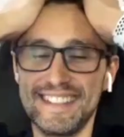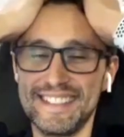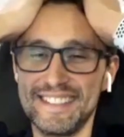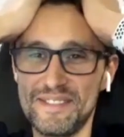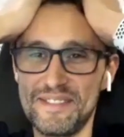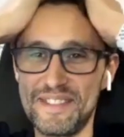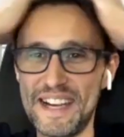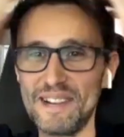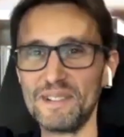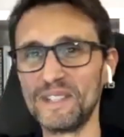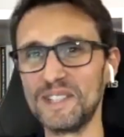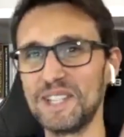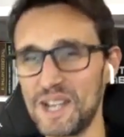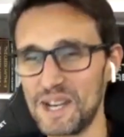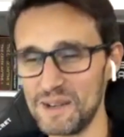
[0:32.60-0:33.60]
Founder
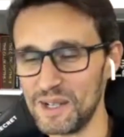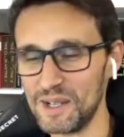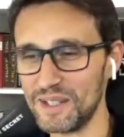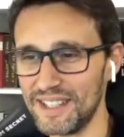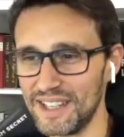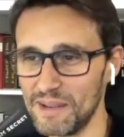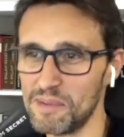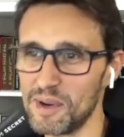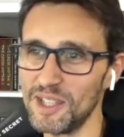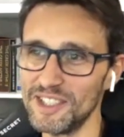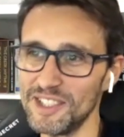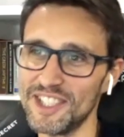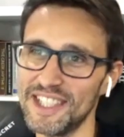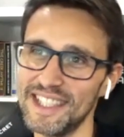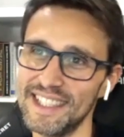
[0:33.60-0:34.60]
and co-owner, I
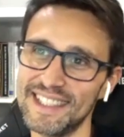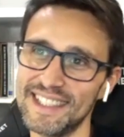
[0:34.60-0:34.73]
apologize.